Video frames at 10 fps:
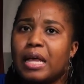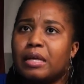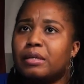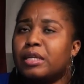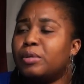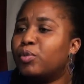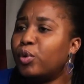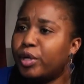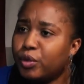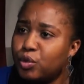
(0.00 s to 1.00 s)
an
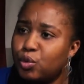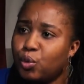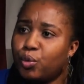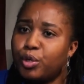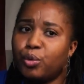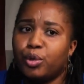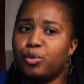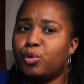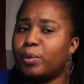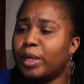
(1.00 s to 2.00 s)
Igbo girl story or
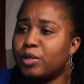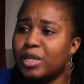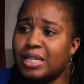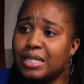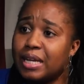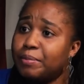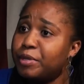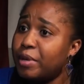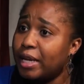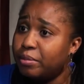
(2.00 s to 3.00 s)
Yoruba girls, and it's
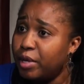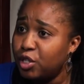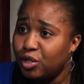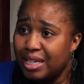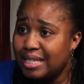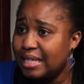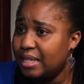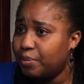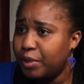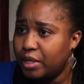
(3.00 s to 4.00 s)
an animation, and
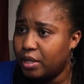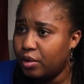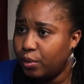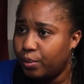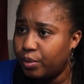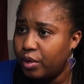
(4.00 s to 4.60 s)
Disney picks it up,